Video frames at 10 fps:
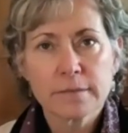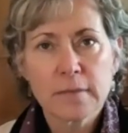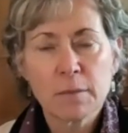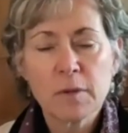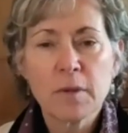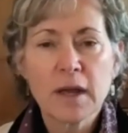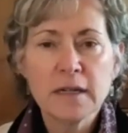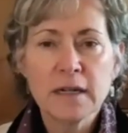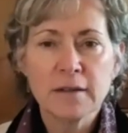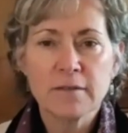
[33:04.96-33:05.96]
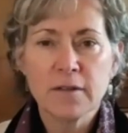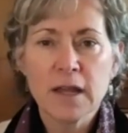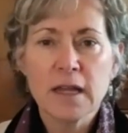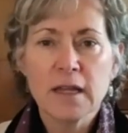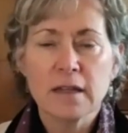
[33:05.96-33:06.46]
I'm reminded of
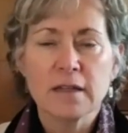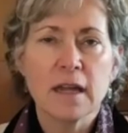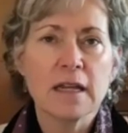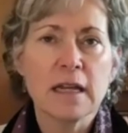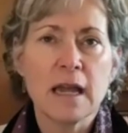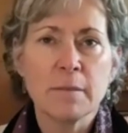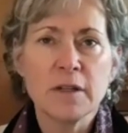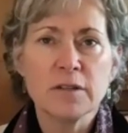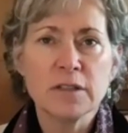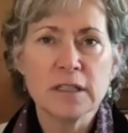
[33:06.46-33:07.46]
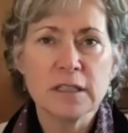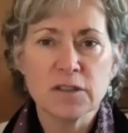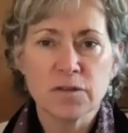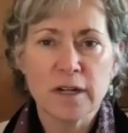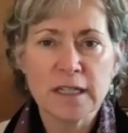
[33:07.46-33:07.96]
the Dalai Lama using this
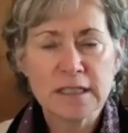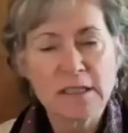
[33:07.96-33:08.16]
phrase.